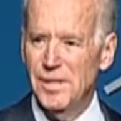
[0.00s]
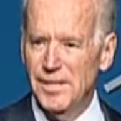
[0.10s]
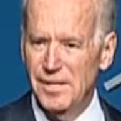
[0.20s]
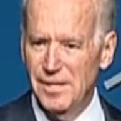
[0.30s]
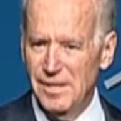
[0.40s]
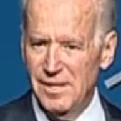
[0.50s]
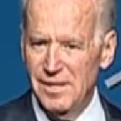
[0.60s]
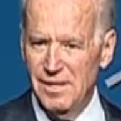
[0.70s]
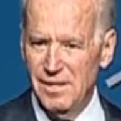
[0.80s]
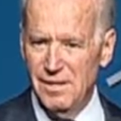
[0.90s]
it.
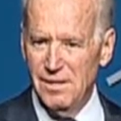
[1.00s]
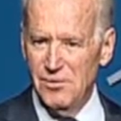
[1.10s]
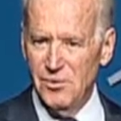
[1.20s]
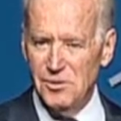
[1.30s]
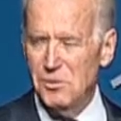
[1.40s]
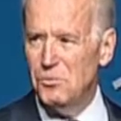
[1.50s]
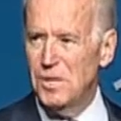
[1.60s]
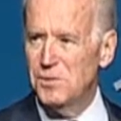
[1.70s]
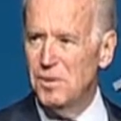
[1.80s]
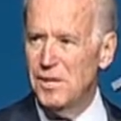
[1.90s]
There's a
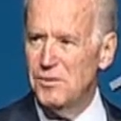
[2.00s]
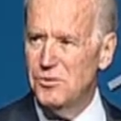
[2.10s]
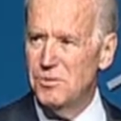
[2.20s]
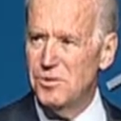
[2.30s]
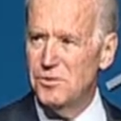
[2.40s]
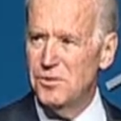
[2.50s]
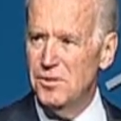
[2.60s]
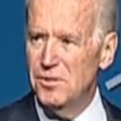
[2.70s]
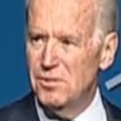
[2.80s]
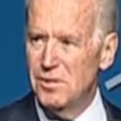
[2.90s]
reason why you do what you
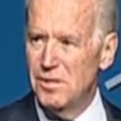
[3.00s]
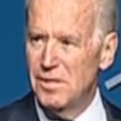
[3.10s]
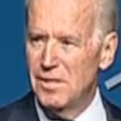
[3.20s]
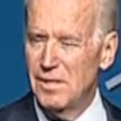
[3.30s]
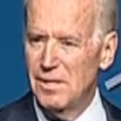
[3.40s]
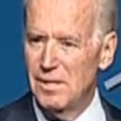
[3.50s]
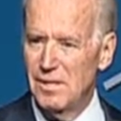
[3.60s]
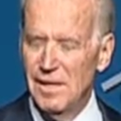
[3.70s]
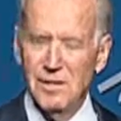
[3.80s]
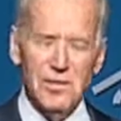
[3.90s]
do.
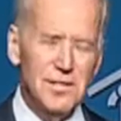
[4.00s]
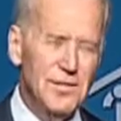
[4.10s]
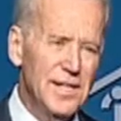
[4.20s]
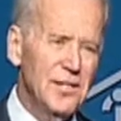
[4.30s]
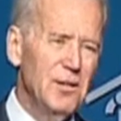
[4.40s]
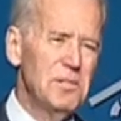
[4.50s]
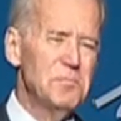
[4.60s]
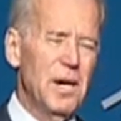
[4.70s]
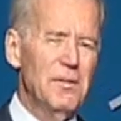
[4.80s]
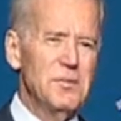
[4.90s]
And look, the thing that always
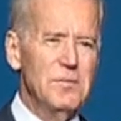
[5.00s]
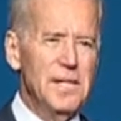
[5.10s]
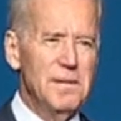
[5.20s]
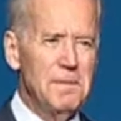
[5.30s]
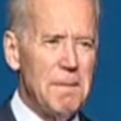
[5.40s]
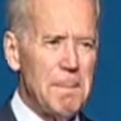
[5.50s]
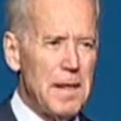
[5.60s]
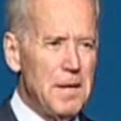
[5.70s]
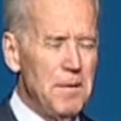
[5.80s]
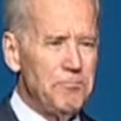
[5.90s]
bothers me,
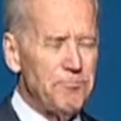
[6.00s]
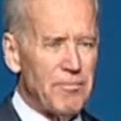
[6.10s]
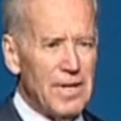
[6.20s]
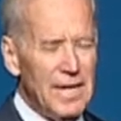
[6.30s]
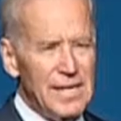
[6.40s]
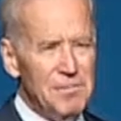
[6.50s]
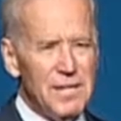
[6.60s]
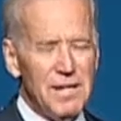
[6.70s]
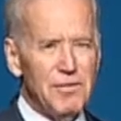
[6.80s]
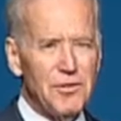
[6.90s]

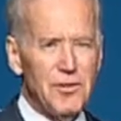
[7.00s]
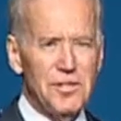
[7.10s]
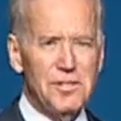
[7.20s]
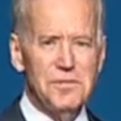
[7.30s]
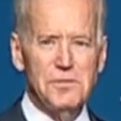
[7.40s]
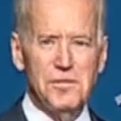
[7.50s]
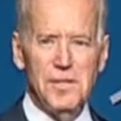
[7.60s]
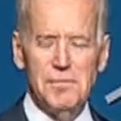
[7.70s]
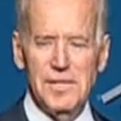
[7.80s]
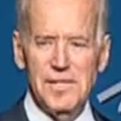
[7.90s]
anybody ever thought this was going
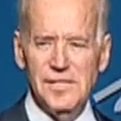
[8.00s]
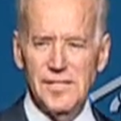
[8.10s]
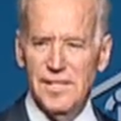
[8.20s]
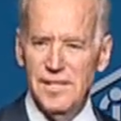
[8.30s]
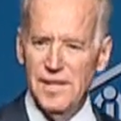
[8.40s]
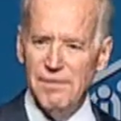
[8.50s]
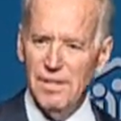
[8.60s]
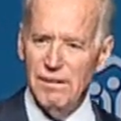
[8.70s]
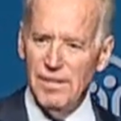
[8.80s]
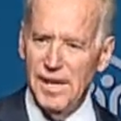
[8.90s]
to be easy, never
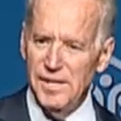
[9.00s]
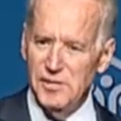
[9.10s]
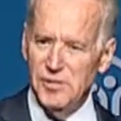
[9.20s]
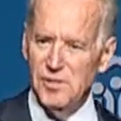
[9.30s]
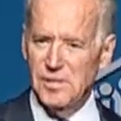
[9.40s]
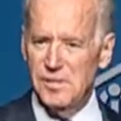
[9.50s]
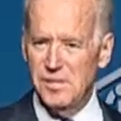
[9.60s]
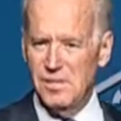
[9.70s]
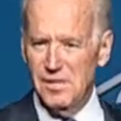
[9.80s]
ever had insurance.